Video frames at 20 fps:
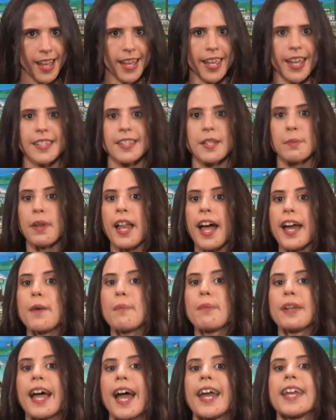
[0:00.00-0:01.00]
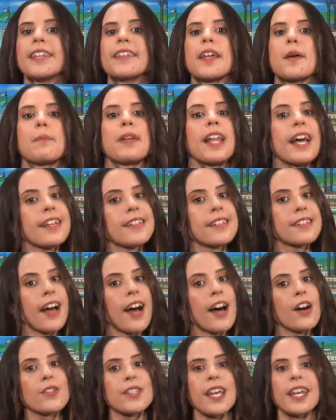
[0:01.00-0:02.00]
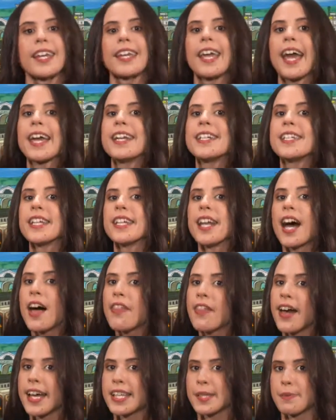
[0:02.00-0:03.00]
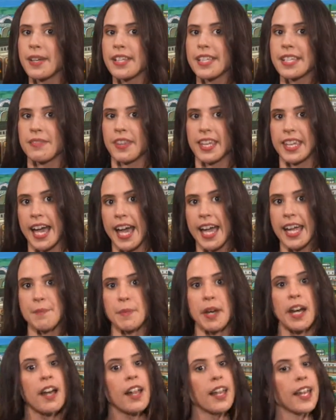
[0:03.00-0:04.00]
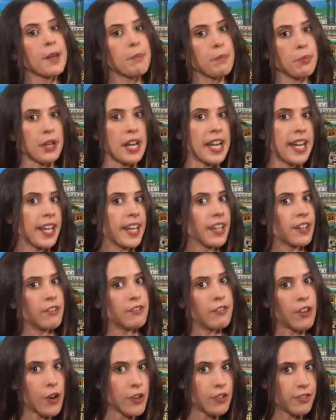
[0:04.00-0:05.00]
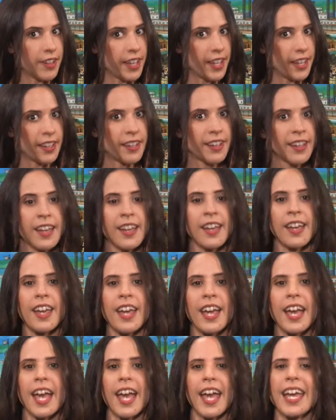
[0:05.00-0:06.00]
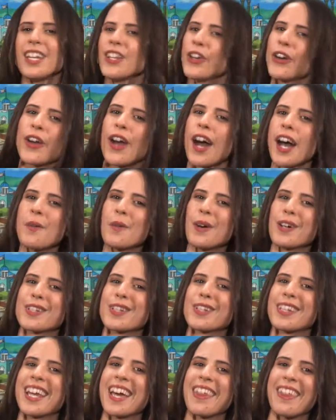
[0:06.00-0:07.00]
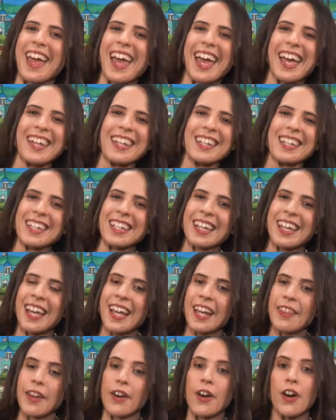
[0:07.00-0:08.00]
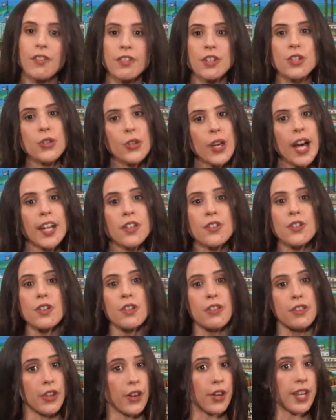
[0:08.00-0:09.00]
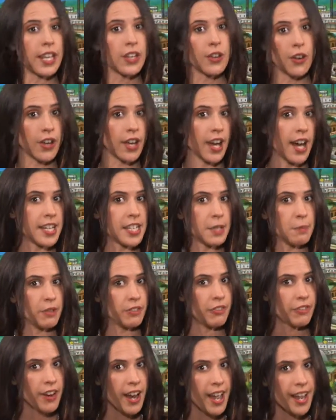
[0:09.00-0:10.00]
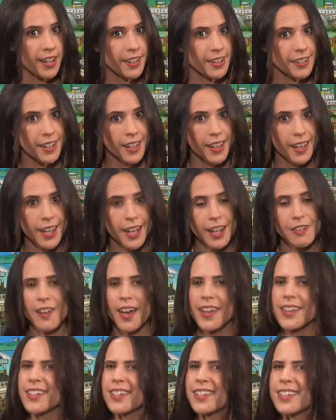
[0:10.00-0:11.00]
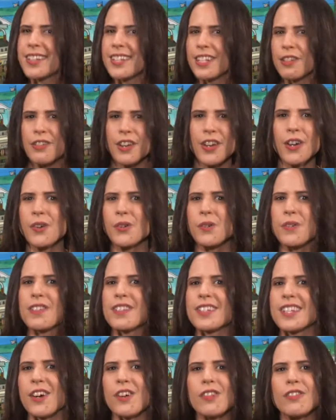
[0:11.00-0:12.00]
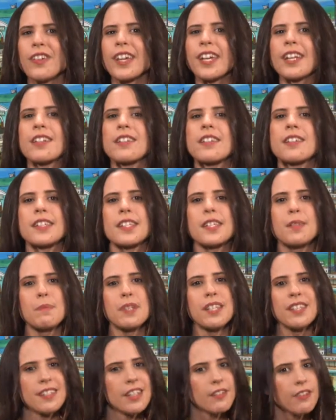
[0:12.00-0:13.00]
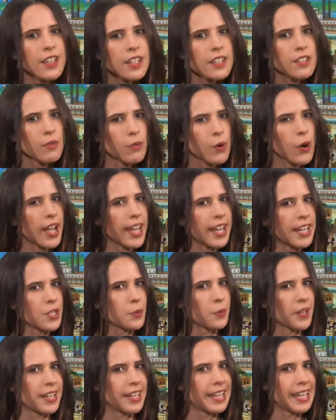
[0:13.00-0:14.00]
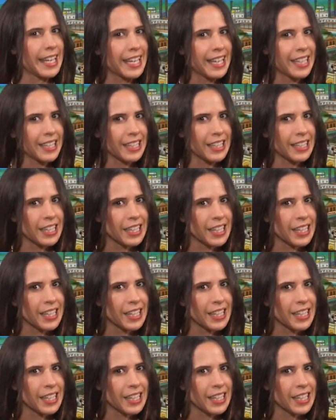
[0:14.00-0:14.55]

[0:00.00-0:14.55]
and gets the player planning their playstyles and engaging in other aspects of the game like breeding and evolving. In Yokai Watch, on the other hand, there are over 230 yokai to befriend, and I found it difficult delving into the specifics of what each one needed.